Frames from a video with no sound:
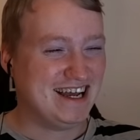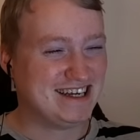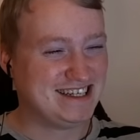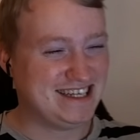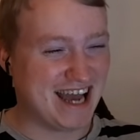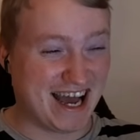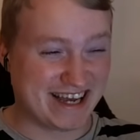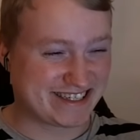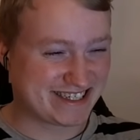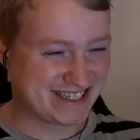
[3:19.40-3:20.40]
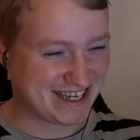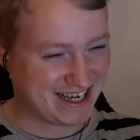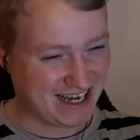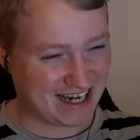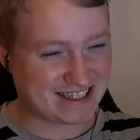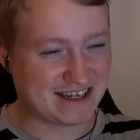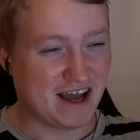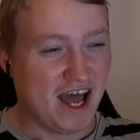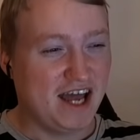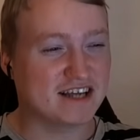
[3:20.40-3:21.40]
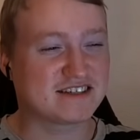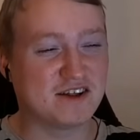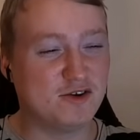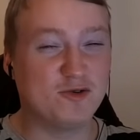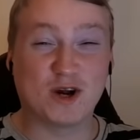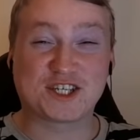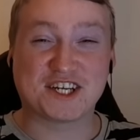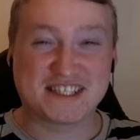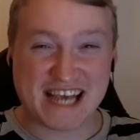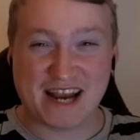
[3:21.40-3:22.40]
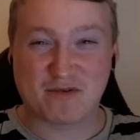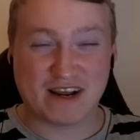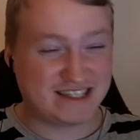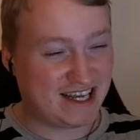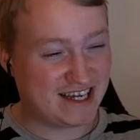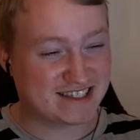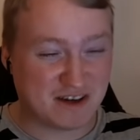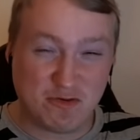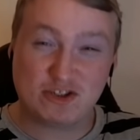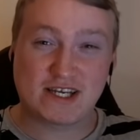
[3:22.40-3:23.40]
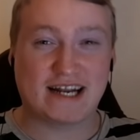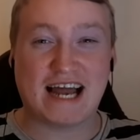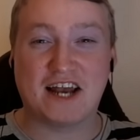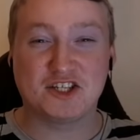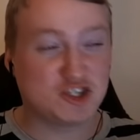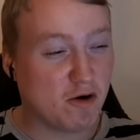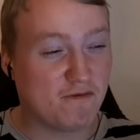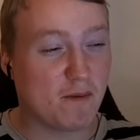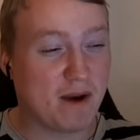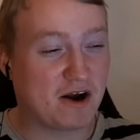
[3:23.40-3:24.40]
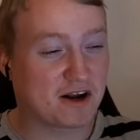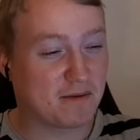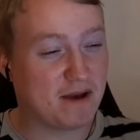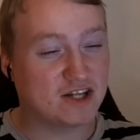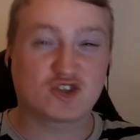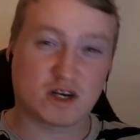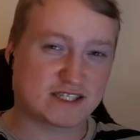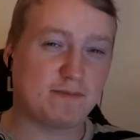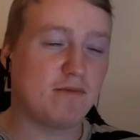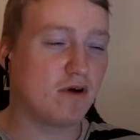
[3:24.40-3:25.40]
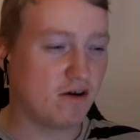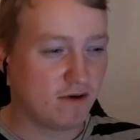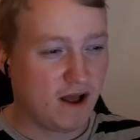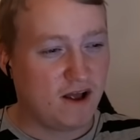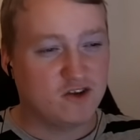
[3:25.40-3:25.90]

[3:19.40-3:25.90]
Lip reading: Yes. That's the new Russian tank right there. It's the new technology over America, man. Trust me, bro.